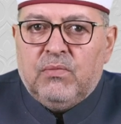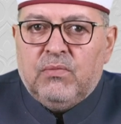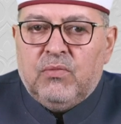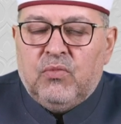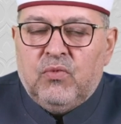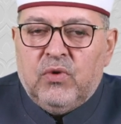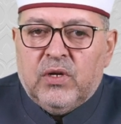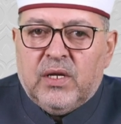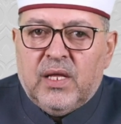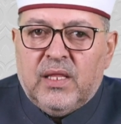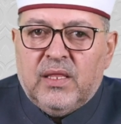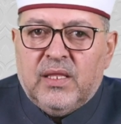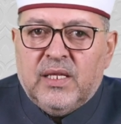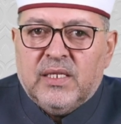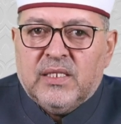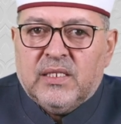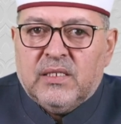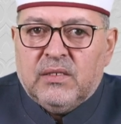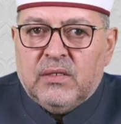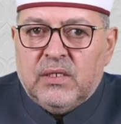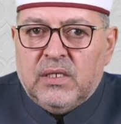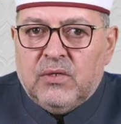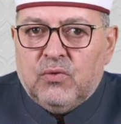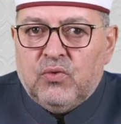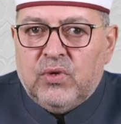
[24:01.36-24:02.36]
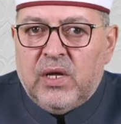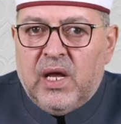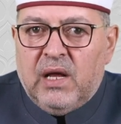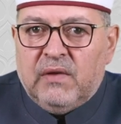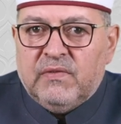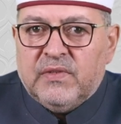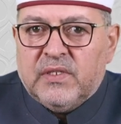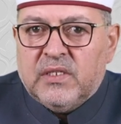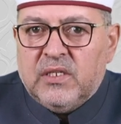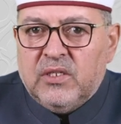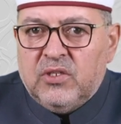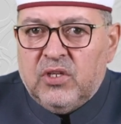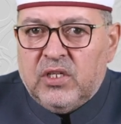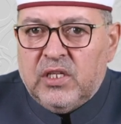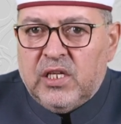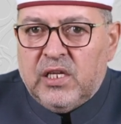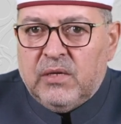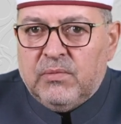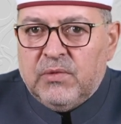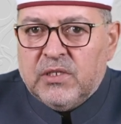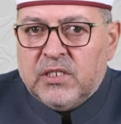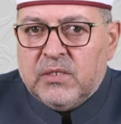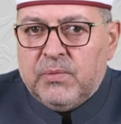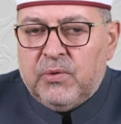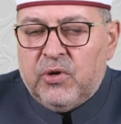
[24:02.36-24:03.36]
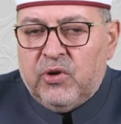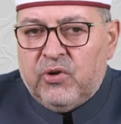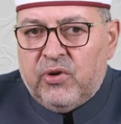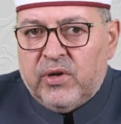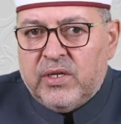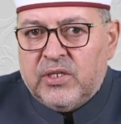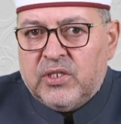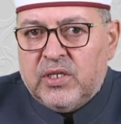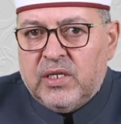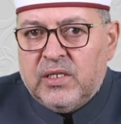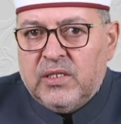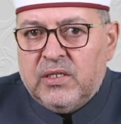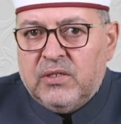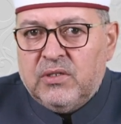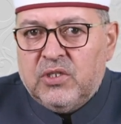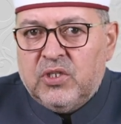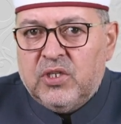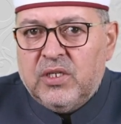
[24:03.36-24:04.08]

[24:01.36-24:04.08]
Look at this. Here we have synonym exploration.